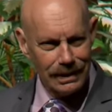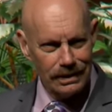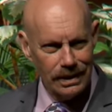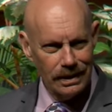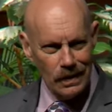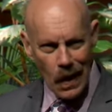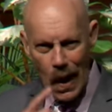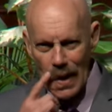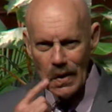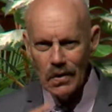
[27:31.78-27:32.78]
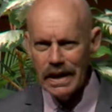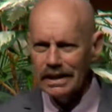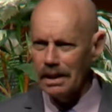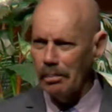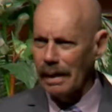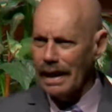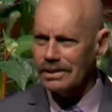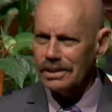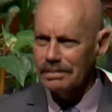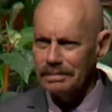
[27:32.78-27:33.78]
See? You get to
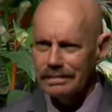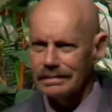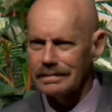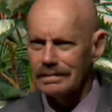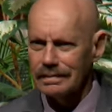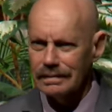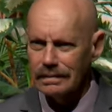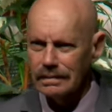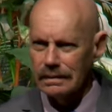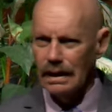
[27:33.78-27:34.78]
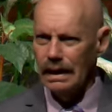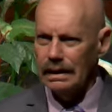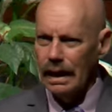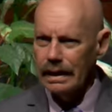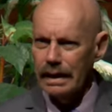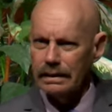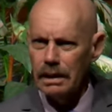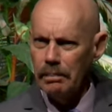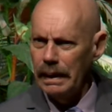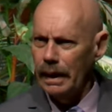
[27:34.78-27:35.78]
bless them, and they get
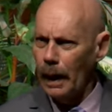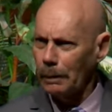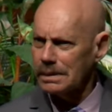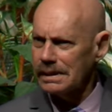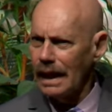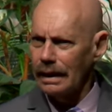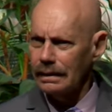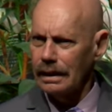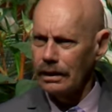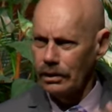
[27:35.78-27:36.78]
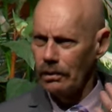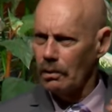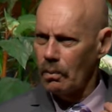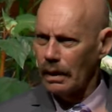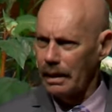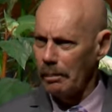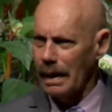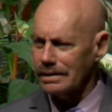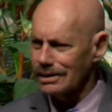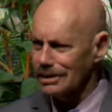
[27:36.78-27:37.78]
to be upset that you're the one that
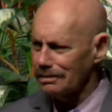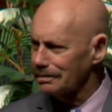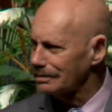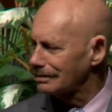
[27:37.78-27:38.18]
blesses them.